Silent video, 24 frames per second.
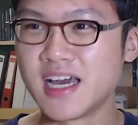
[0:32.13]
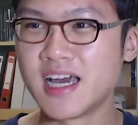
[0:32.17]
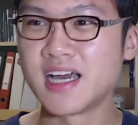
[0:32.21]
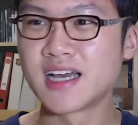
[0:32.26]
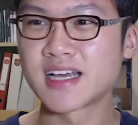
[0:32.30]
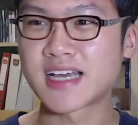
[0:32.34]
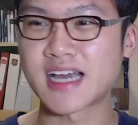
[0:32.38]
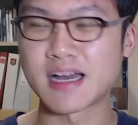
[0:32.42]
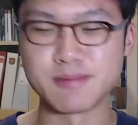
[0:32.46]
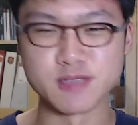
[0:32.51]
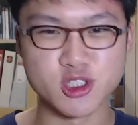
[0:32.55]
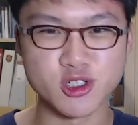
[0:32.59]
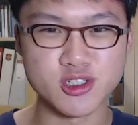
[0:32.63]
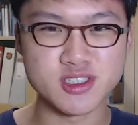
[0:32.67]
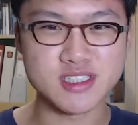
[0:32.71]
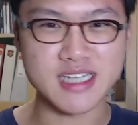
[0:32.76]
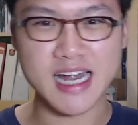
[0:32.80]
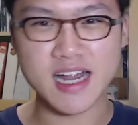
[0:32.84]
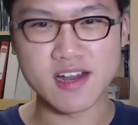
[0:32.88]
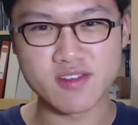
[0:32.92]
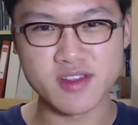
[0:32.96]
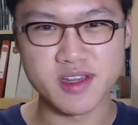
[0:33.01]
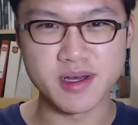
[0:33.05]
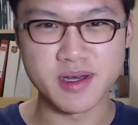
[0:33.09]
Chemistry is kind
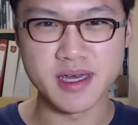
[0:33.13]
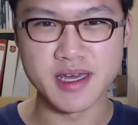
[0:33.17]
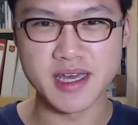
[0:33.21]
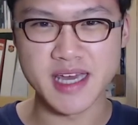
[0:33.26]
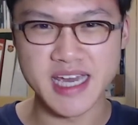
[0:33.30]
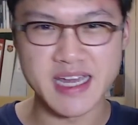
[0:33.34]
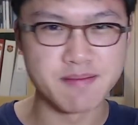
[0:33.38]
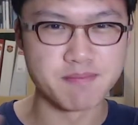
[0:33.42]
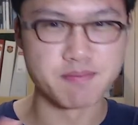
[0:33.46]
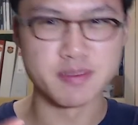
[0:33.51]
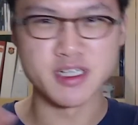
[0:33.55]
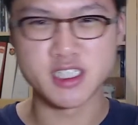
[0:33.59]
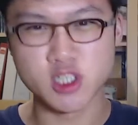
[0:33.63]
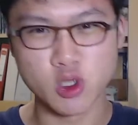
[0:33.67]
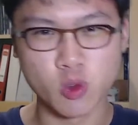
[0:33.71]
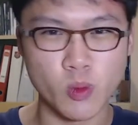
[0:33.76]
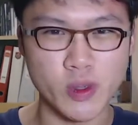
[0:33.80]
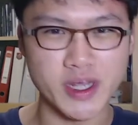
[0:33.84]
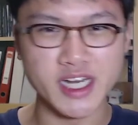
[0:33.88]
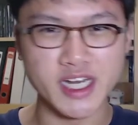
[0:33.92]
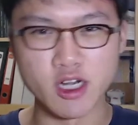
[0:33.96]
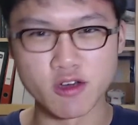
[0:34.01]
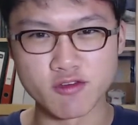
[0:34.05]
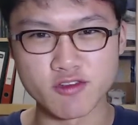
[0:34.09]
of the
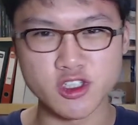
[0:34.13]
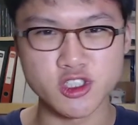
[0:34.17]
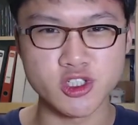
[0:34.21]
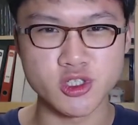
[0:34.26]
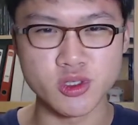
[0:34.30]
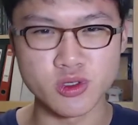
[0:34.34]
in-between of the two.